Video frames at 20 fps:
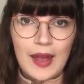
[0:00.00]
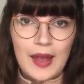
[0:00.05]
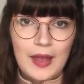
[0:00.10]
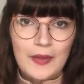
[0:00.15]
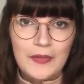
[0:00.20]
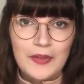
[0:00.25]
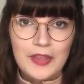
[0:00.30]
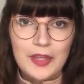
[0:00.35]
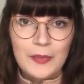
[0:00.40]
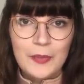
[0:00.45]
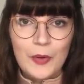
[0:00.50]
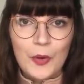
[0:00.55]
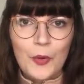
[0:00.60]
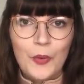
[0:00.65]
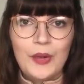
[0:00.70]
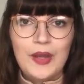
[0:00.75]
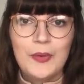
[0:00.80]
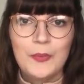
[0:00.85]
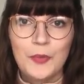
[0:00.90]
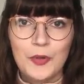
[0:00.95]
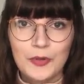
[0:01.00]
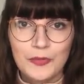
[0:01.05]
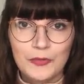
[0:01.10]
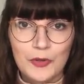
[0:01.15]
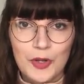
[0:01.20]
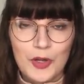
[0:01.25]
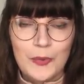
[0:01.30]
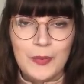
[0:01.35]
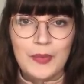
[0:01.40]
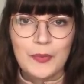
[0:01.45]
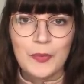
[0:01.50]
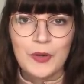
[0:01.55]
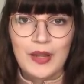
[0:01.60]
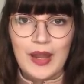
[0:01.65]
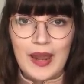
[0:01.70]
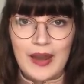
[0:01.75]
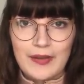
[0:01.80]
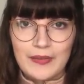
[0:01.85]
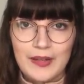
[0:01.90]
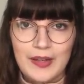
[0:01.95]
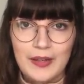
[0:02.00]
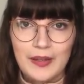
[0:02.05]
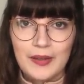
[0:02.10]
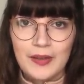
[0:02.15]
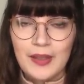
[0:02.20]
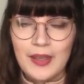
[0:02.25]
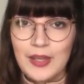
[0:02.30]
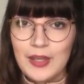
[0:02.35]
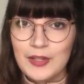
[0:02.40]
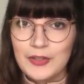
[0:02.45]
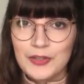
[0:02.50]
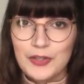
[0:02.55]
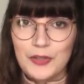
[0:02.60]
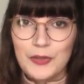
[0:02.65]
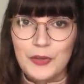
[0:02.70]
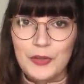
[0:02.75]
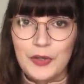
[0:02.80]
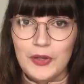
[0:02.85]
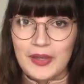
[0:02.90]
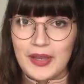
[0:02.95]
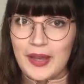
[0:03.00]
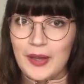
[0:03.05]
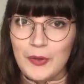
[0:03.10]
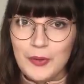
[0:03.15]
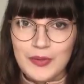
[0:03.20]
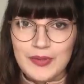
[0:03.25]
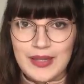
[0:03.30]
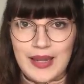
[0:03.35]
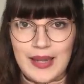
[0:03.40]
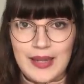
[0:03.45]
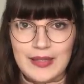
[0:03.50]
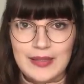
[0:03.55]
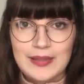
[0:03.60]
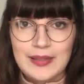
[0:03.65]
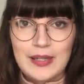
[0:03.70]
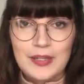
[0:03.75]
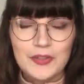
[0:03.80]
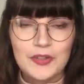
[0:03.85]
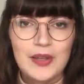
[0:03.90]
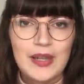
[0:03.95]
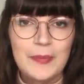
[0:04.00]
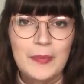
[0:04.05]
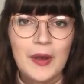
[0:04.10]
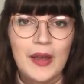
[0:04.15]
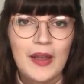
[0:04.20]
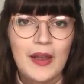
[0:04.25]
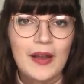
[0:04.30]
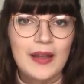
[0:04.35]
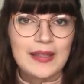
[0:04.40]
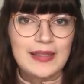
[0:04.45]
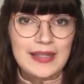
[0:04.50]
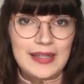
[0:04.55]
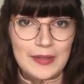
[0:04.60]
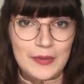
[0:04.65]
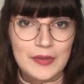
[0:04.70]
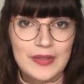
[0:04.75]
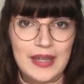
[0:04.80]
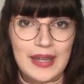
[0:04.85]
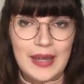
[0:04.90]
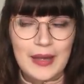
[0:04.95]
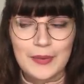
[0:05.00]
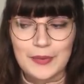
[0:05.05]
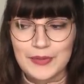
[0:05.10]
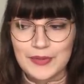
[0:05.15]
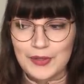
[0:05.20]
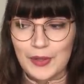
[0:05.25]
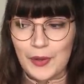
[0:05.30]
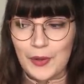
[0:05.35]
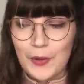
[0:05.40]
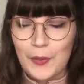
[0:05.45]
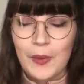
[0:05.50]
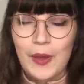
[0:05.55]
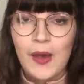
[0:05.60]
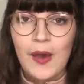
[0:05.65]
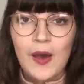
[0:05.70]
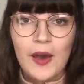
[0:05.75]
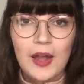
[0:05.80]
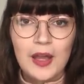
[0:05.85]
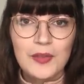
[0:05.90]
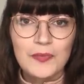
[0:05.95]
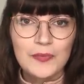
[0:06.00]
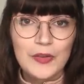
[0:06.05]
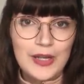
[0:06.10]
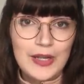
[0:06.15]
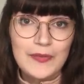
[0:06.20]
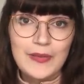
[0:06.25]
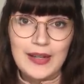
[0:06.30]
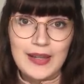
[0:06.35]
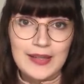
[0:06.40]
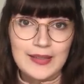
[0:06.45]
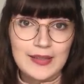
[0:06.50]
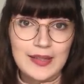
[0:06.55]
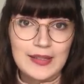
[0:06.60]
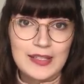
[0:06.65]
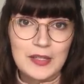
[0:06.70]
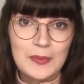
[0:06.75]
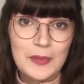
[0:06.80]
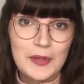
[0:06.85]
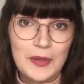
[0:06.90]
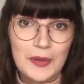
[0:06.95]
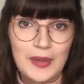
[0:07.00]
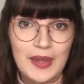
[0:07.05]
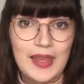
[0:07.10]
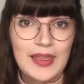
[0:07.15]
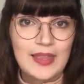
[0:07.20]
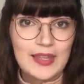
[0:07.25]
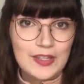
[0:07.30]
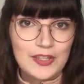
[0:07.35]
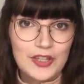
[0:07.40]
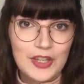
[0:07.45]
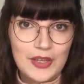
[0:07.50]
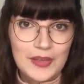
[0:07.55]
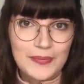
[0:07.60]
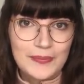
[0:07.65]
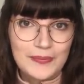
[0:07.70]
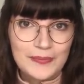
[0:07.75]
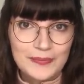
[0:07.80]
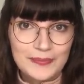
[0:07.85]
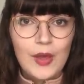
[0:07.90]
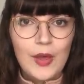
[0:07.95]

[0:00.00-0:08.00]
Having them all in one room and one area to look at all day is literally my ideal day out, so I'm really, really excited to be going in this year.